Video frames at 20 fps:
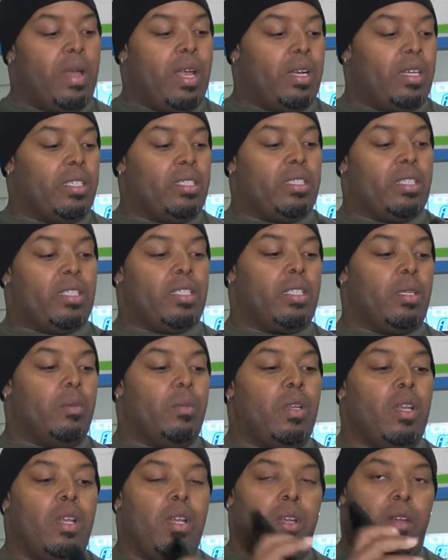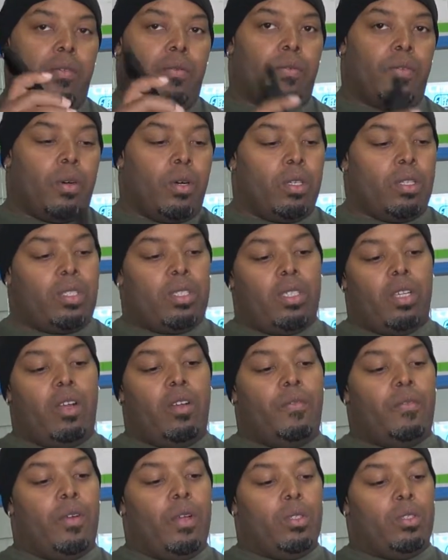mounting system for a
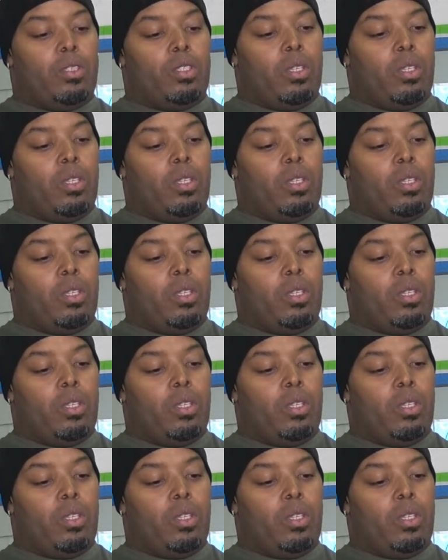cell phone.